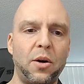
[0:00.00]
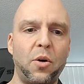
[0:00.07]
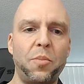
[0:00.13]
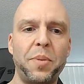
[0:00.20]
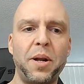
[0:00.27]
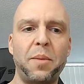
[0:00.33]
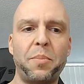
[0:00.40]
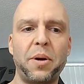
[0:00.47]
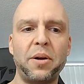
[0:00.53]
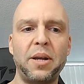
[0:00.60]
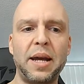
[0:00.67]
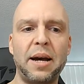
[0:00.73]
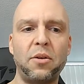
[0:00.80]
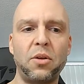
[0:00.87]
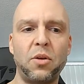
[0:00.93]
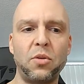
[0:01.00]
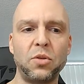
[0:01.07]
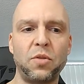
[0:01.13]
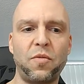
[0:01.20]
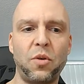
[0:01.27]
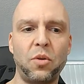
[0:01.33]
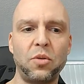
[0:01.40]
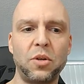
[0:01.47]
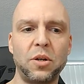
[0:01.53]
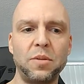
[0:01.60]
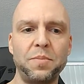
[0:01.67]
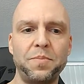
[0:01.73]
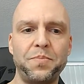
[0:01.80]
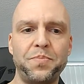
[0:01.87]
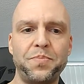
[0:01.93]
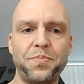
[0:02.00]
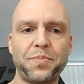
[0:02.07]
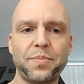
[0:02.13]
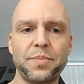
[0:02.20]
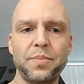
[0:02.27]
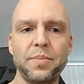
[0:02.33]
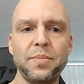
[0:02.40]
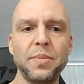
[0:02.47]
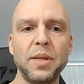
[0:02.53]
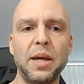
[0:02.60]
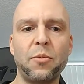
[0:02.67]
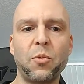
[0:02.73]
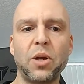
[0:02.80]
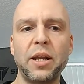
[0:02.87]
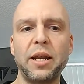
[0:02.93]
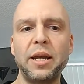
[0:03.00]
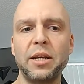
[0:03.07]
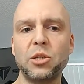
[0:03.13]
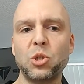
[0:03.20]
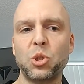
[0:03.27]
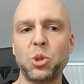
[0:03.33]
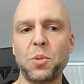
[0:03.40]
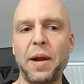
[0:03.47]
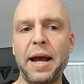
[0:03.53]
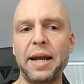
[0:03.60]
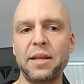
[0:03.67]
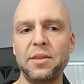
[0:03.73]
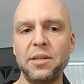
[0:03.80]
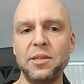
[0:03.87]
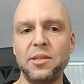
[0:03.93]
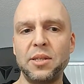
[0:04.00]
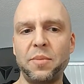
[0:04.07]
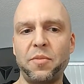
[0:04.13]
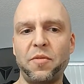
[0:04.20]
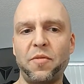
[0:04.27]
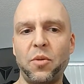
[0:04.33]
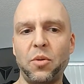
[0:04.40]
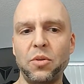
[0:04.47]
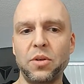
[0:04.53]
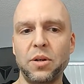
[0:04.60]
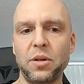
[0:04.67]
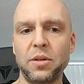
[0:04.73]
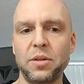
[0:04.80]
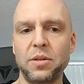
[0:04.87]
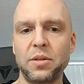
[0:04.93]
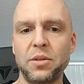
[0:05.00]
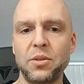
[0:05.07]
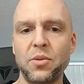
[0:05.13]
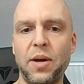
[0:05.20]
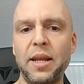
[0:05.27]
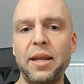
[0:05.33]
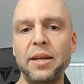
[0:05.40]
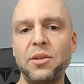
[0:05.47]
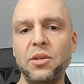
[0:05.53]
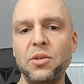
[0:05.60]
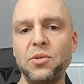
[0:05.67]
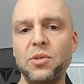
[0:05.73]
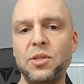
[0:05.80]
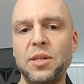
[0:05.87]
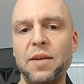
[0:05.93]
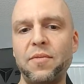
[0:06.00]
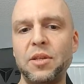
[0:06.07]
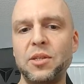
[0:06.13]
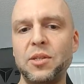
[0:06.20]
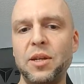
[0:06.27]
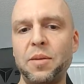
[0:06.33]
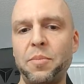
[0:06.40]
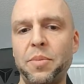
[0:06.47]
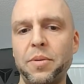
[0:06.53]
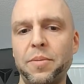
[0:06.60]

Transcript: open up our downloads folder, and we're going to extract this zipped folder. So I like to use seven zip.